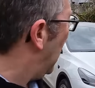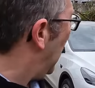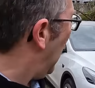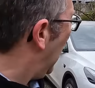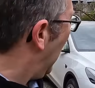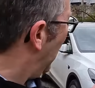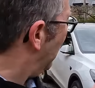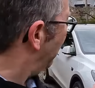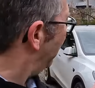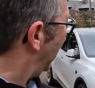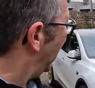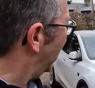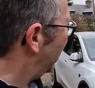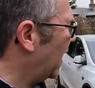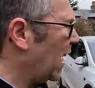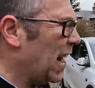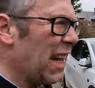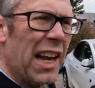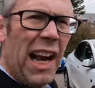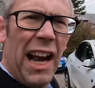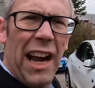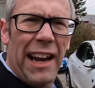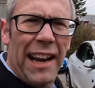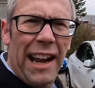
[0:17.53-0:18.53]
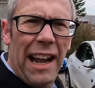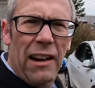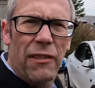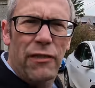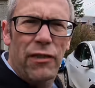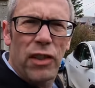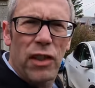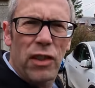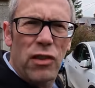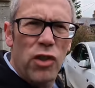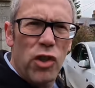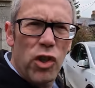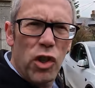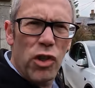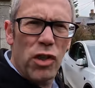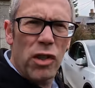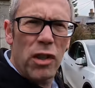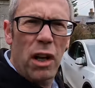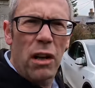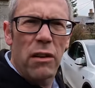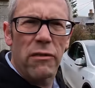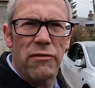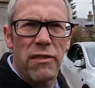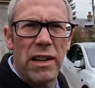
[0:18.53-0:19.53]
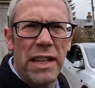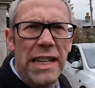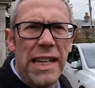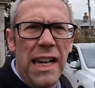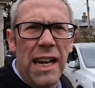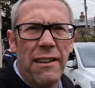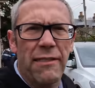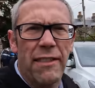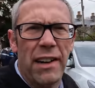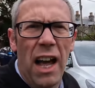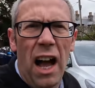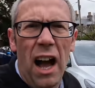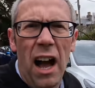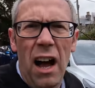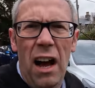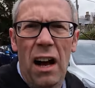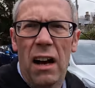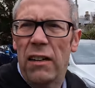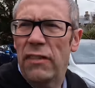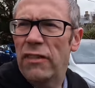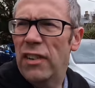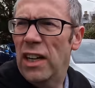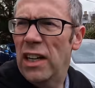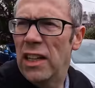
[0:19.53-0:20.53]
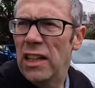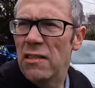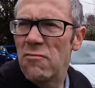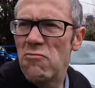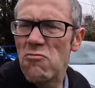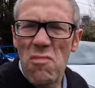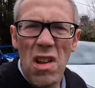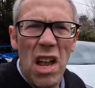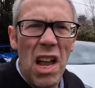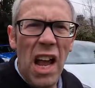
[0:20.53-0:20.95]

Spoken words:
I've had that car now for just over a year and a half, and